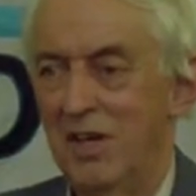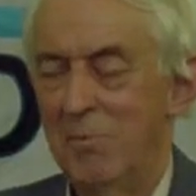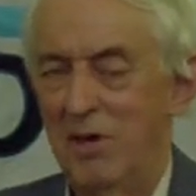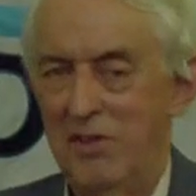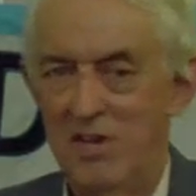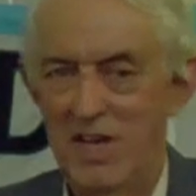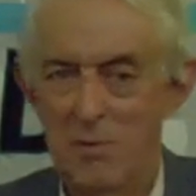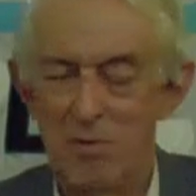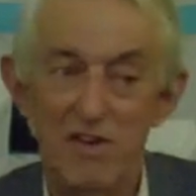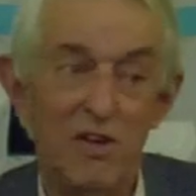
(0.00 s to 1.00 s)
by the
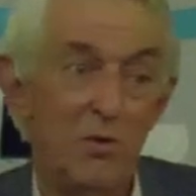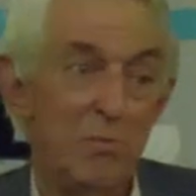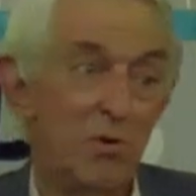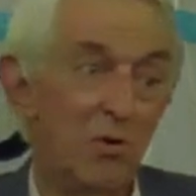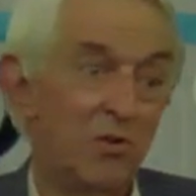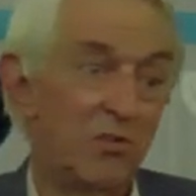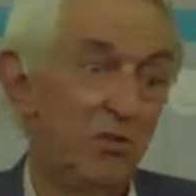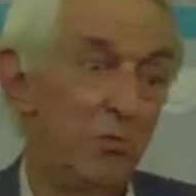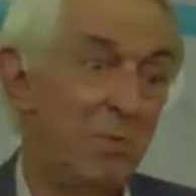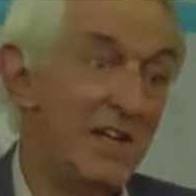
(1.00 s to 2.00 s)
name of Edwin Brooks,
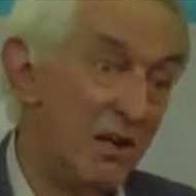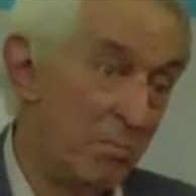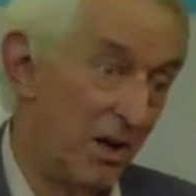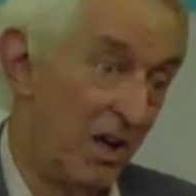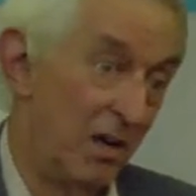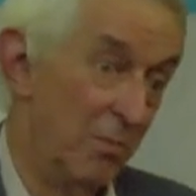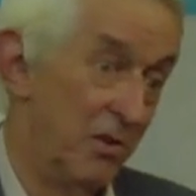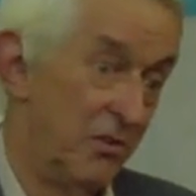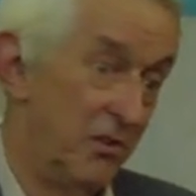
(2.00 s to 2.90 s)
who'd been in Parliament,